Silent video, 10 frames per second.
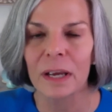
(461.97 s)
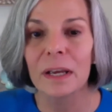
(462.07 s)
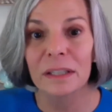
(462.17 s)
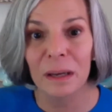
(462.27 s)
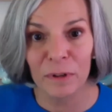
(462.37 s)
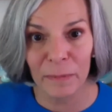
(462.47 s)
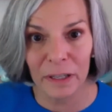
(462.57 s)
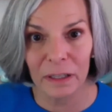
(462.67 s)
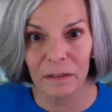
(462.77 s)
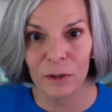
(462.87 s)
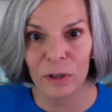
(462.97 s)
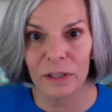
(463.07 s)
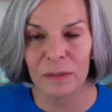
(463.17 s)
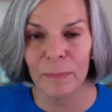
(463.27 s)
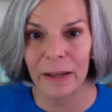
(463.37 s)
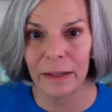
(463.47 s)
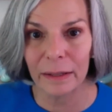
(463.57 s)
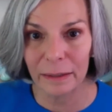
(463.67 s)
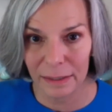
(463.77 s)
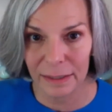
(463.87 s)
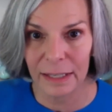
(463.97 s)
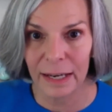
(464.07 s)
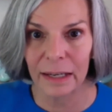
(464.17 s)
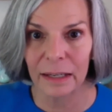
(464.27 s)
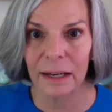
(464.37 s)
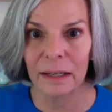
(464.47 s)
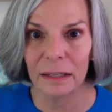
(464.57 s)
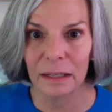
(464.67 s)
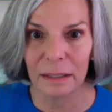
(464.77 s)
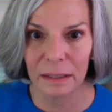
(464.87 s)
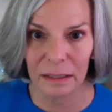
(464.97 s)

supplemented, of course, by the state and the